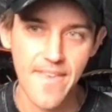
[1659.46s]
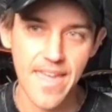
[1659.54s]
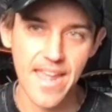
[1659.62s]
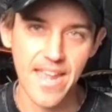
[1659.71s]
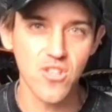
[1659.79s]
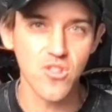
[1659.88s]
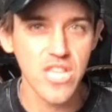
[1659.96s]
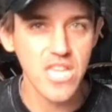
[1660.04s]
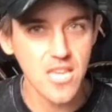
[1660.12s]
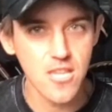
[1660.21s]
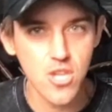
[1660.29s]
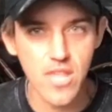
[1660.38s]
and
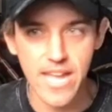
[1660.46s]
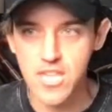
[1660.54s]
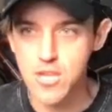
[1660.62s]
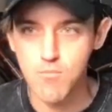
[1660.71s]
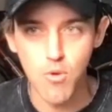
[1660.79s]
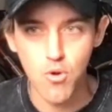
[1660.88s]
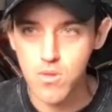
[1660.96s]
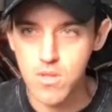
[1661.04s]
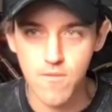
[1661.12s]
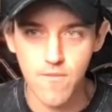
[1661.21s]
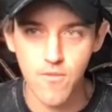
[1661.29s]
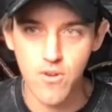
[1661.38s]
listen to that small
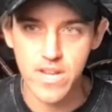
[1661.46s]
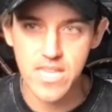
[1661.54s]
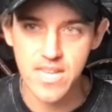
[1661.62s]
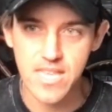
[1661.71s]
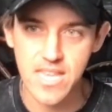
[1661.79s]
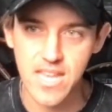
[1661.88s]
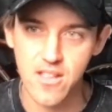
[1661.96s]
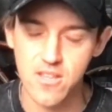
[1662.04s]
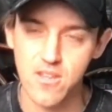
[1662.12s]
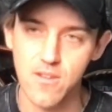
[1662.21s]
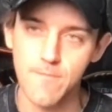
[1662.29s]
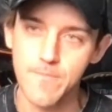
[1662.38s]
little voice that's telling
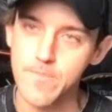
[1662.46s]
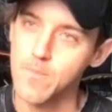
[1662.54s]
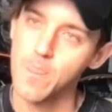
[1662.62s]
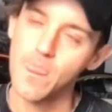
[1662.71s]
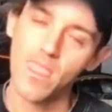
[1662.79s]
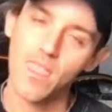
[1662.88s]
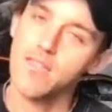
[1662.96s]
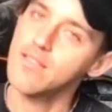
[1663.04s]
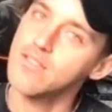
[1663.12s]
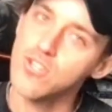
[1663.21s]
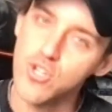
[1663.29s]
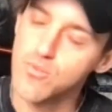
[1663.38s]
you
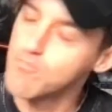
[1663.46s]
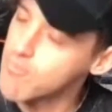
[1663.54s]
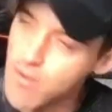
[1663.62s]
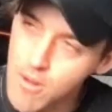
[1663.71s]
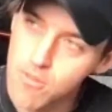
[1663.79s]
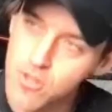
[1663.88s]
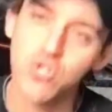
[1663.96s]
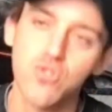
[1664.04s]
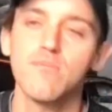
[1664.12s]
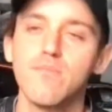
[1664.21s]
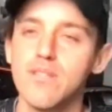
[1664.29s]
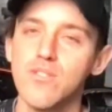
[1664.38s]
probably
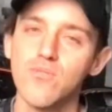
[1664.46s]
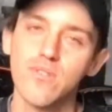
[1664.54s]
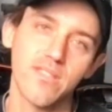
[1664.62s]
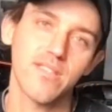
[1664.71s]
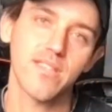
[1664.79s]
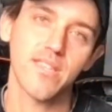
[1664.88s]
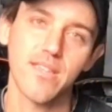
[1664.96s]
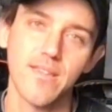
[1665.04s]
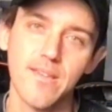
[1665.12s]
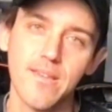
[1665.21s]
shouldn't be doing this.